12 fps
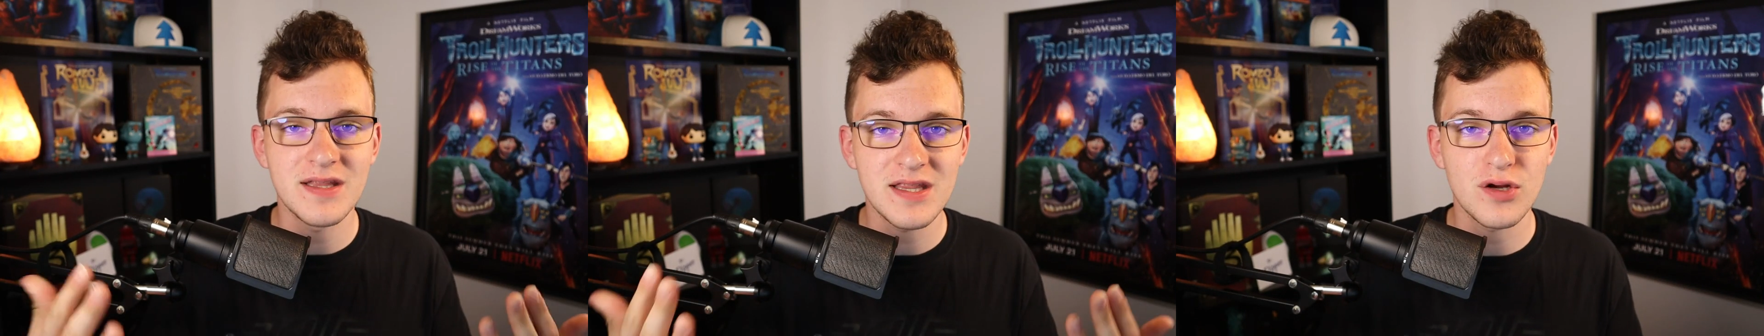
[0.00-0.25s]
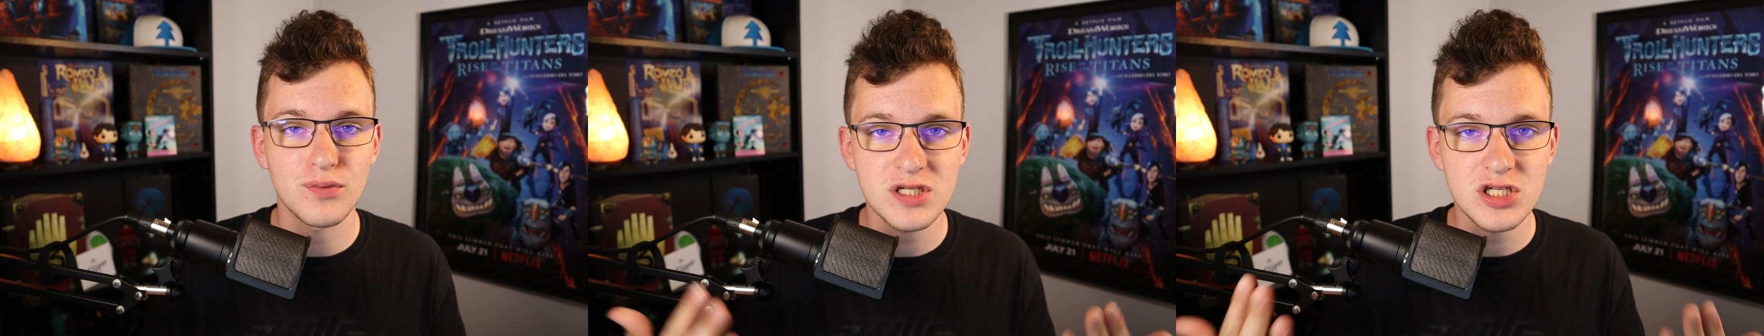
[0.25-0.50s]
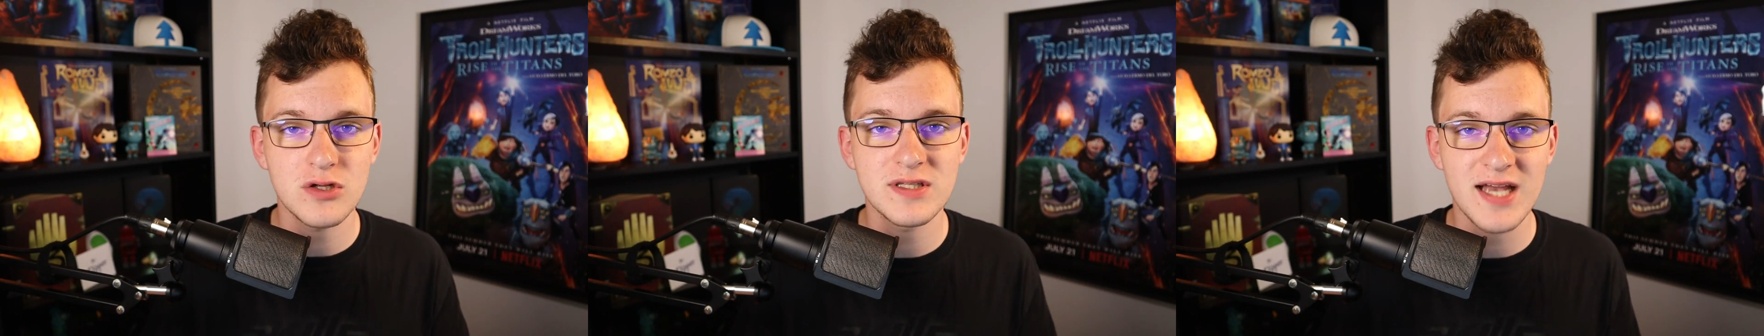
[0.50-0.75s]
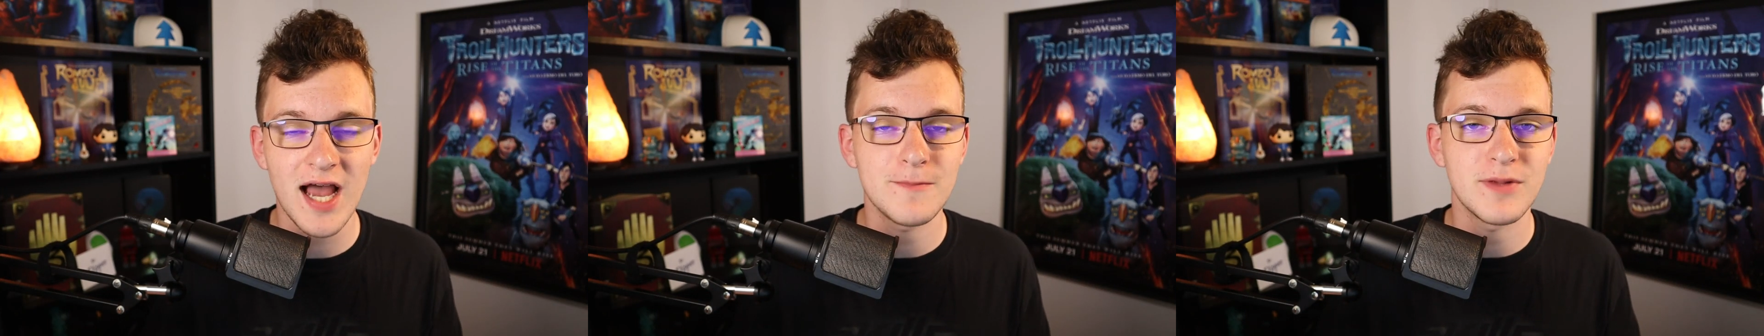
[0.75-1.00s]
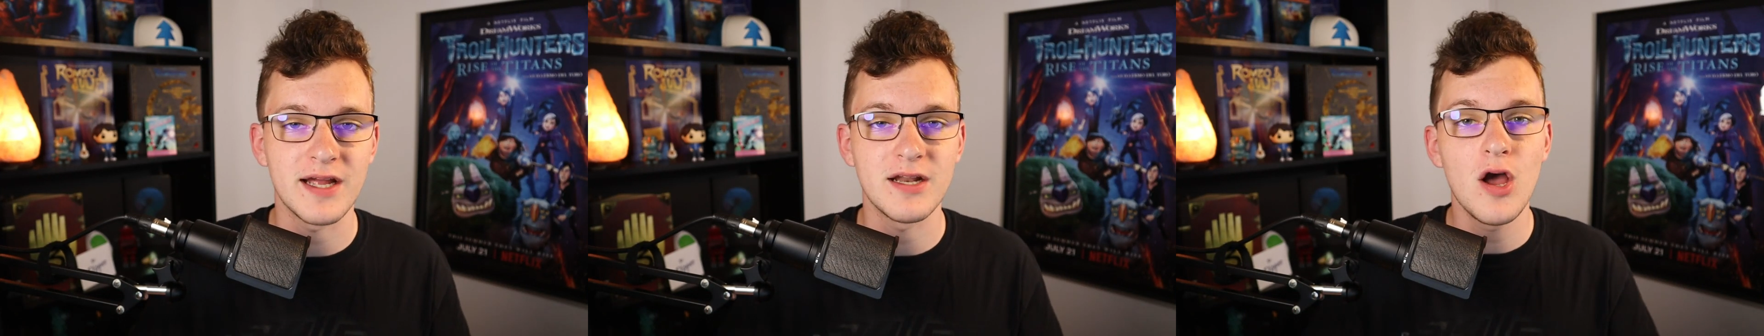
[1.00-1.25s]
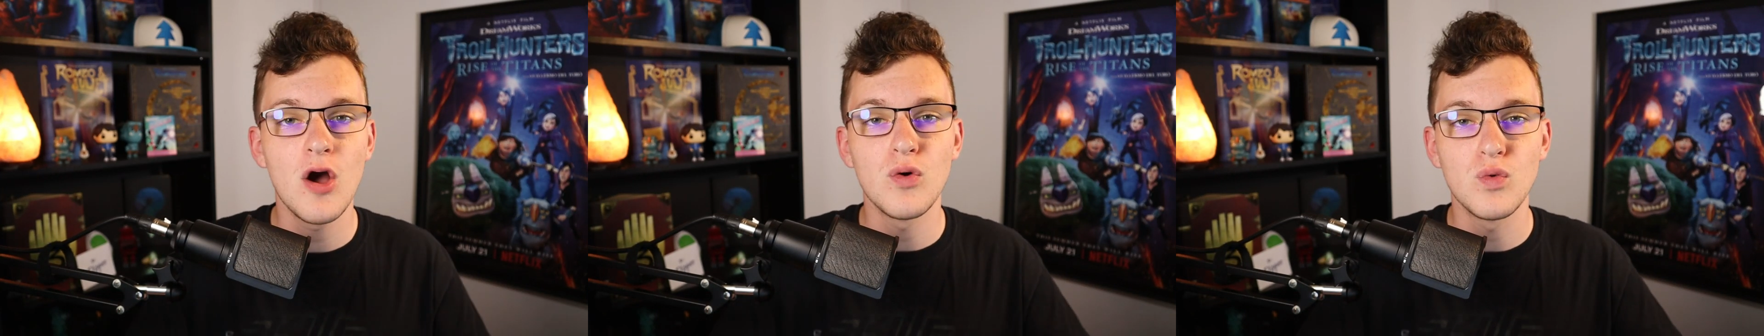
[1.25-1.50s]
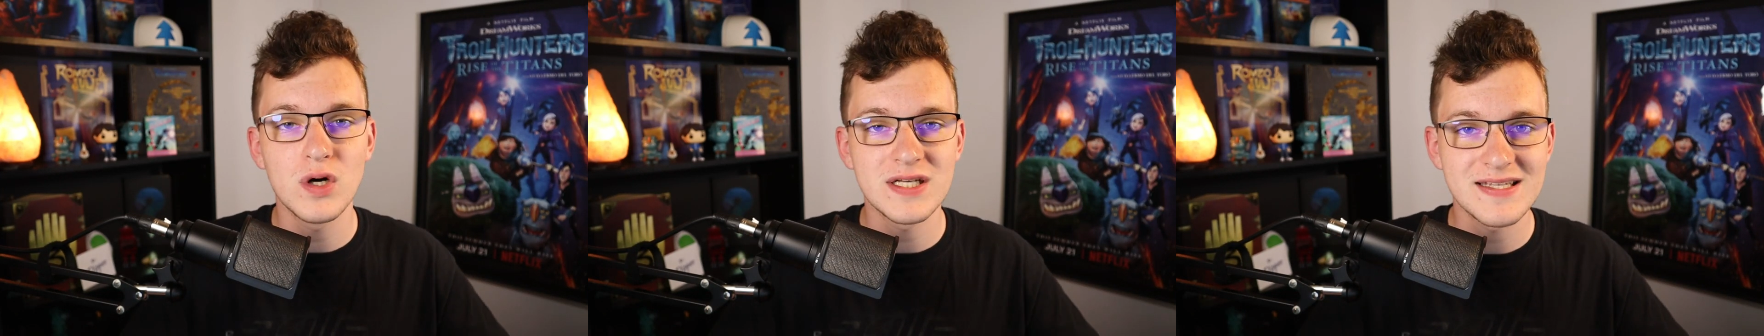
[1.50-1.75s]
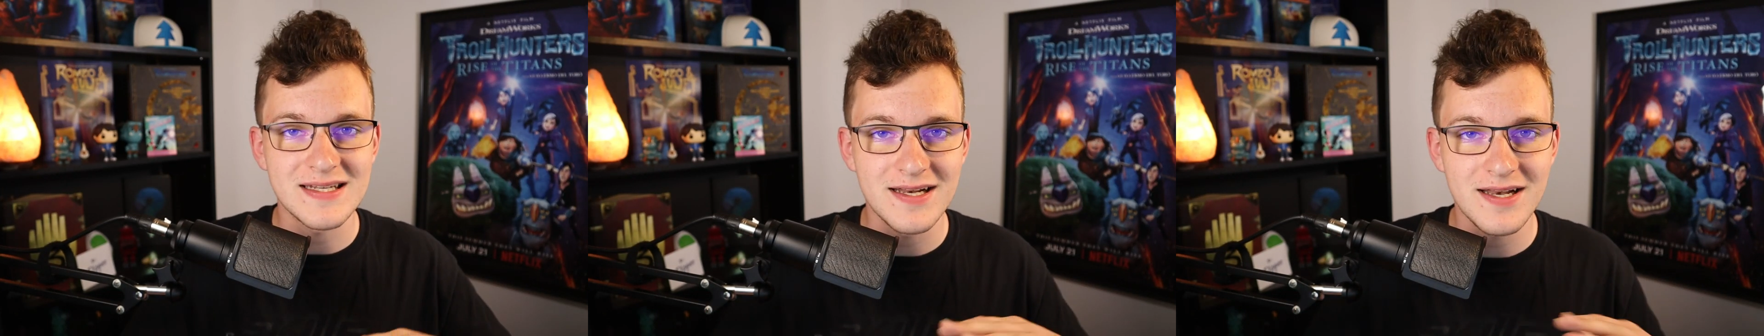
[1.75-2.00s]
in the original timeline
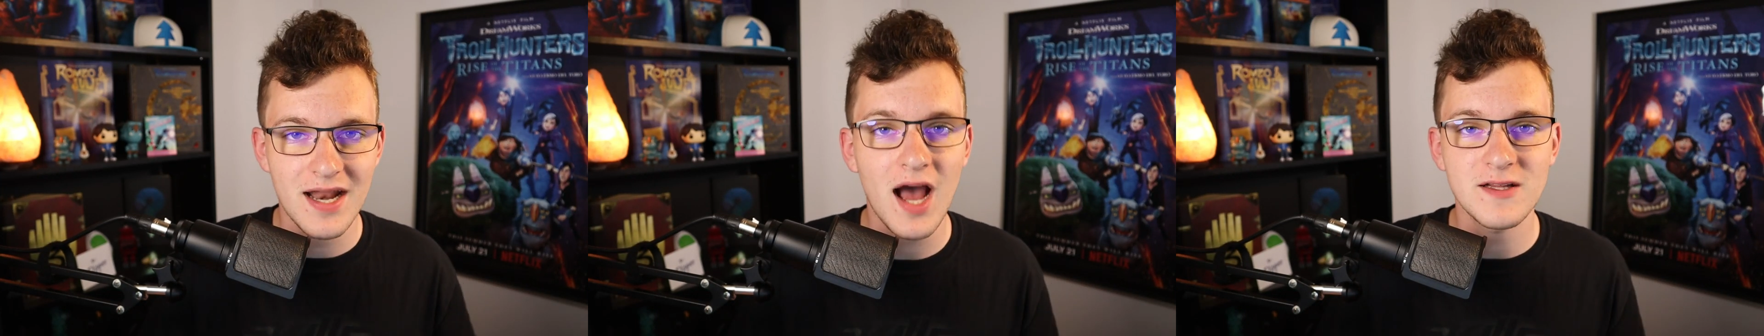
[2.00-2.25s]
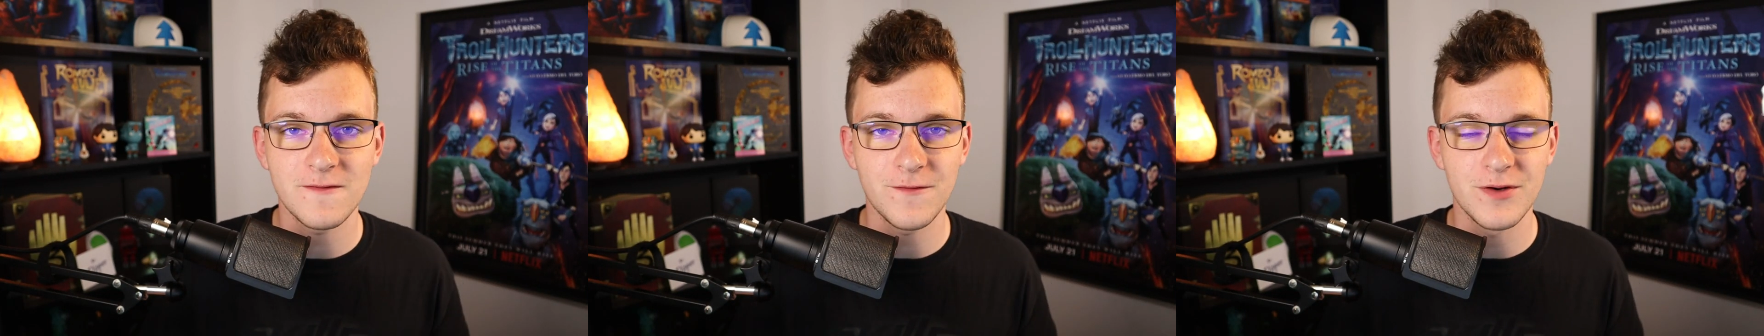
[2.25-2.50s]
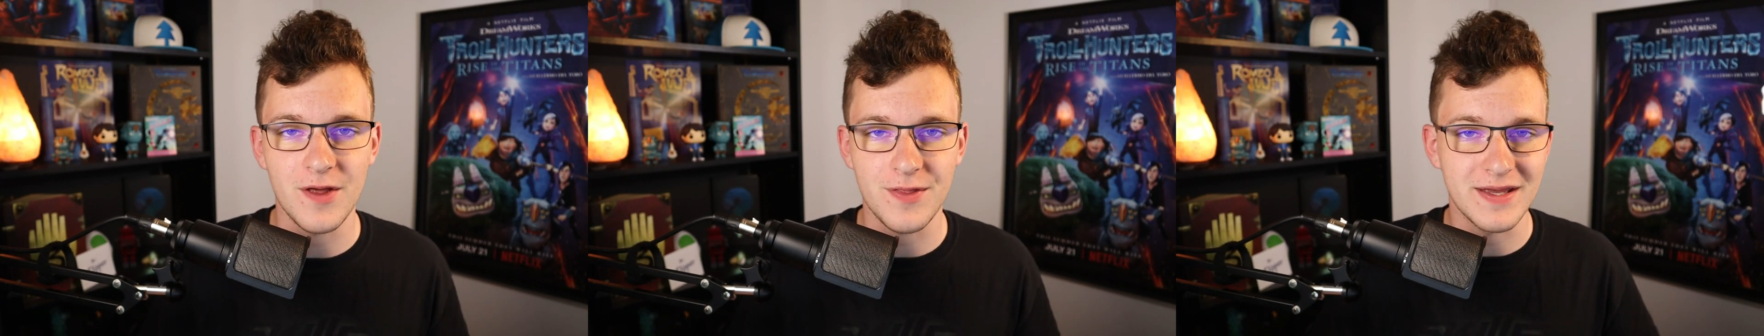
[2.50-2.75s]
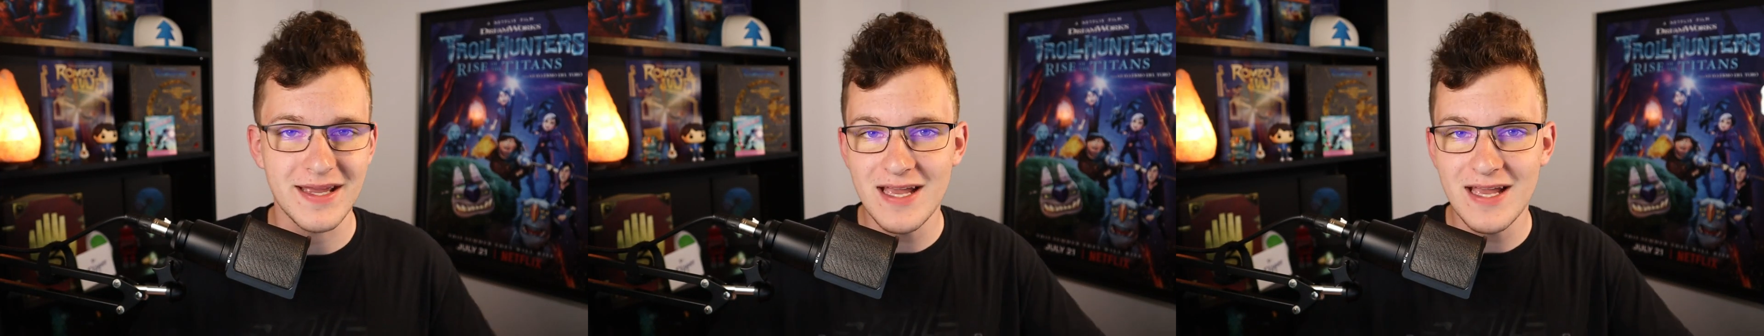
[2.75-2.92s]
was not for nothing.